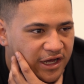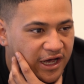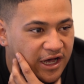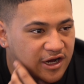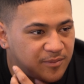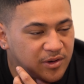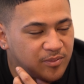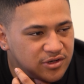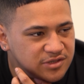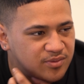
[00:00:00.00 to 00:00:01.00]
a couple
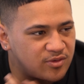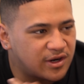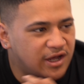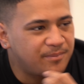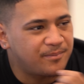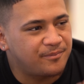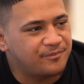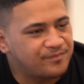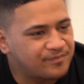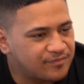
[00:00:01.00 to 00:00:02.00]
of boys pulled up,
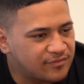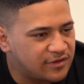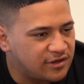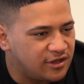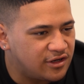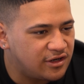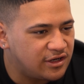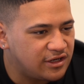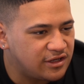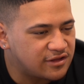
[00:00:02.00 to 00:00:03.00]
you know,
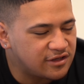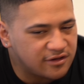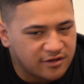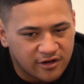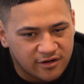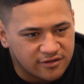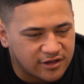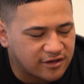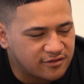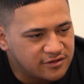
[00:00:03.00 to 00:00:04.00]
anything. Pulled